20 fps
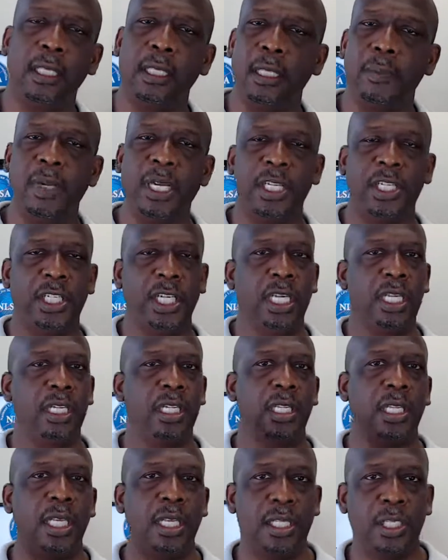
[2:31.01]
they might
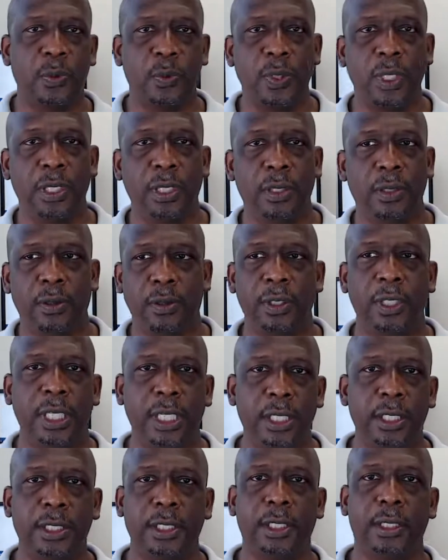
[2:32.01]
change next week or
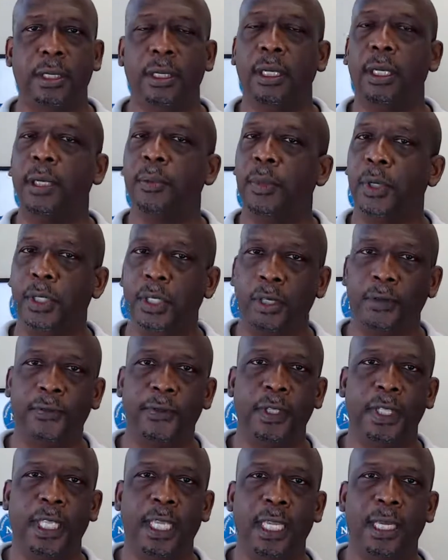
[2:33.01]
next year, but
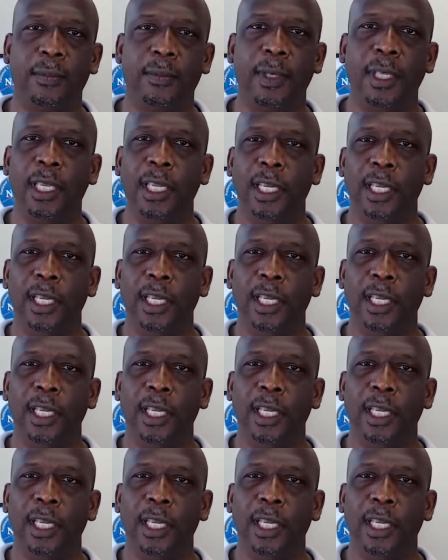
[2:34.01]
different name.